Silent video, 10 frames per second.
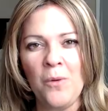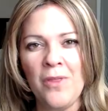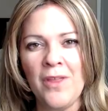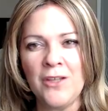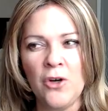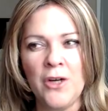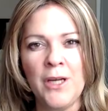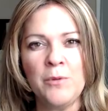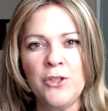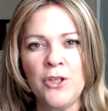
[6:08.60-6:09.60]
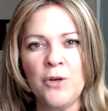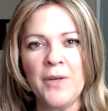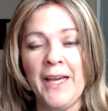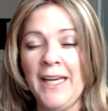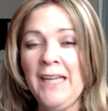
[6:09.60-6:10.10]
that Tawny was joking,
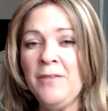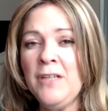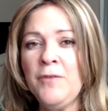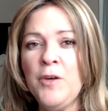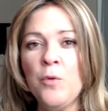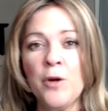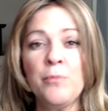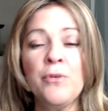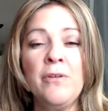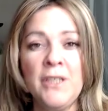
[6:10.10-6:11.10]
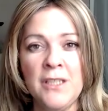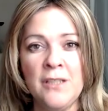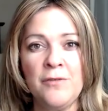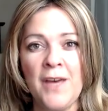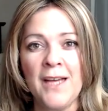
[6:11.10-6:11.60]
even if you weren't privy to the
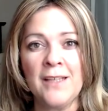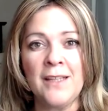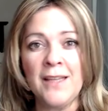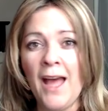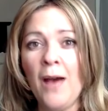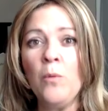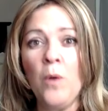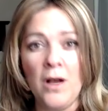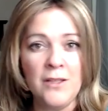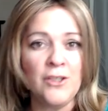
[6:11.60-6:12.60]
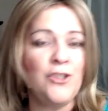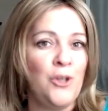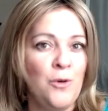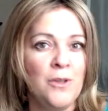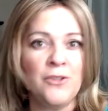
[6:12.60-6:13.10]
fact that that was a joke
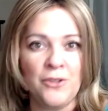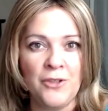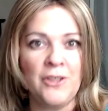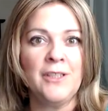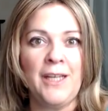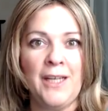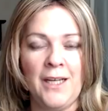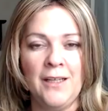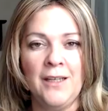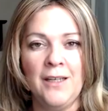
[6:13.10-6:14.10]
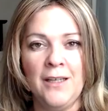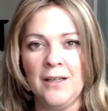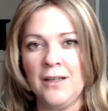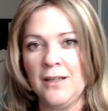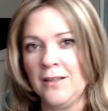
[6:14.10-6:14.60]
circulating
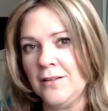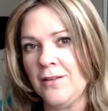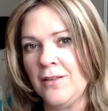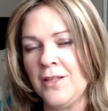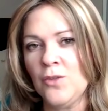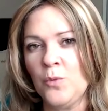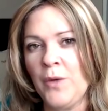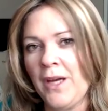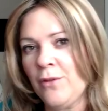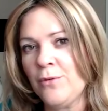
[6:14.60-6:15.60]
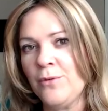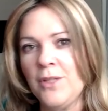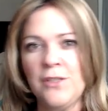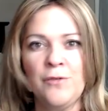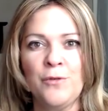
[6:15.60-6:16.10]
uh, this week through these
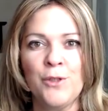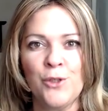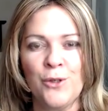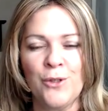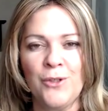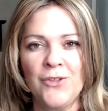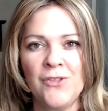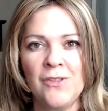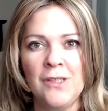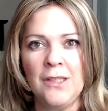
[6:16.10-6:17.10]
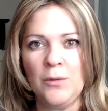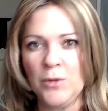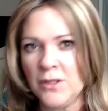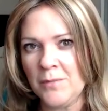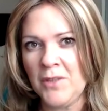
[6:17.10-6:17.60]
different circles? it was
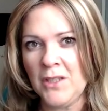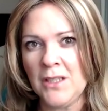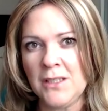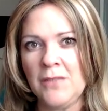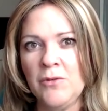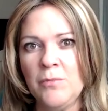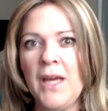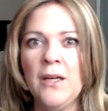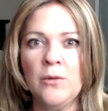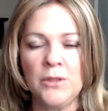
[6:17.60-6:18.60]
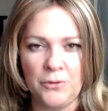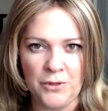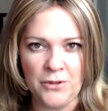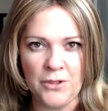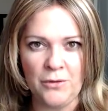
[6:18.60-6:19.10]
something that Stephen Mango alluded
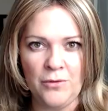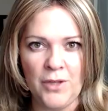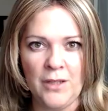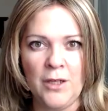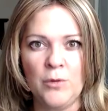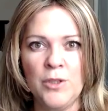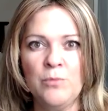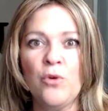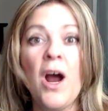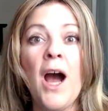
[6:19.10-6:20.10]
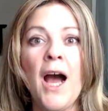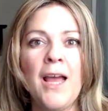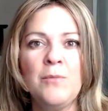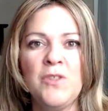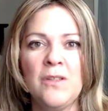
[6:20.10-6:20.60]
to that there was bribes
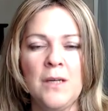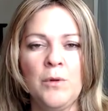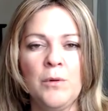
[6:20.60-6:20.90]
and that we were